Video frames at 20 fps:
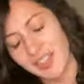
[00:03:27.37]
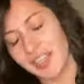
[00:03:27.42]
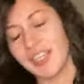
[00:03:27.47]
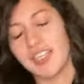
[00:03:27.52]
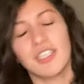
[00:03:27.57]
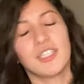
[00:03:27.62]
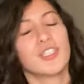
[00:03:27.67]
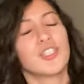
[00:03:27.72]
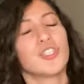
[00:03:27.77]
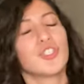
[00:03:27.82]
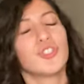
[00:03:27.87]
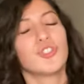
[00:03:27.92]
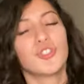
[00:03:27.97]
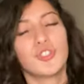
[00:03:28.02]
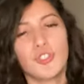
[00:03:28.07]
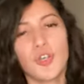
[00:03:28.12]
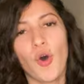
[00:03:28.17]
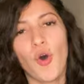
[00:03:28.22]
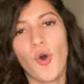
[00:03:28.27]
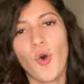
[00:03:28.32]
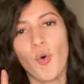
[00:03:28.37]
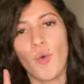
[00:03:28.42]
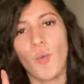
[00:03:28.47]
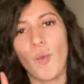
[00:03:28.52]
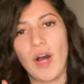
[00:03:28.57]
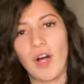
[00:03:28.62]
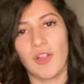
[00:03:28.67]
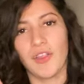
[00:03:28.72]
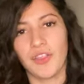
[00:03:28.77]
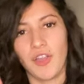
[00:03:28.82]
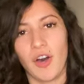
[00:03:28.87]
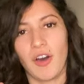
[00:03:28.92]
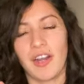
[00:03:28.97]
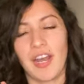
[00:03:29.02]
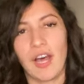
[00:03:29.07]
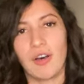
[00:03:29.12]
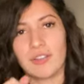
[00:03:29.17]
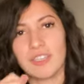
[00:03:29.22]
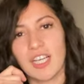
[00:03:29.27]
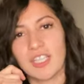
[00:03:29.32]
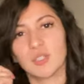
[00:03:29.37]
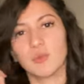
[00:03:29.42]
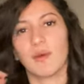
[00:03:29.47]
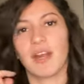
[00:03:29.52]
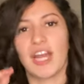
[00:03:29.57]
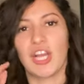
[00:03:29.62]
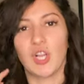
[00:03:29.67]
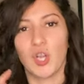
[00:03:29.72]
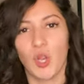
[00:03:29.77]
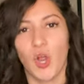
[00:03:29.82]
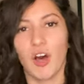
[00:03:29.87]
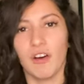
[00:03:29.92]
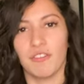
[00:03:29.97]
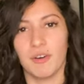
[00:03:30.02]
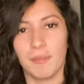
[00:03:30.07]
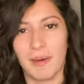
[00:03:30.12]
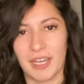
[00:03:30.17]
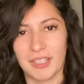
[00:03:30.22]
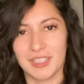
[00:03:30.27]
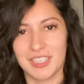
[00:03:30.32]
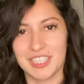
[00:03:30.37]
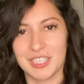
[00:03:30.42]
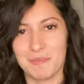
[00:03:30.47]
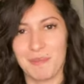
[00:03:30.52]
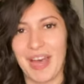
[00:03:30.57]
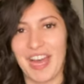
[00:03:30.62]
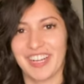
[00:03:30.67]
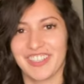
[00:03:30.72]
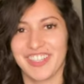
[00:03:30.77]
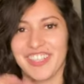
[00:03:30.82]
it's so well thought out. That's what I love about this bag.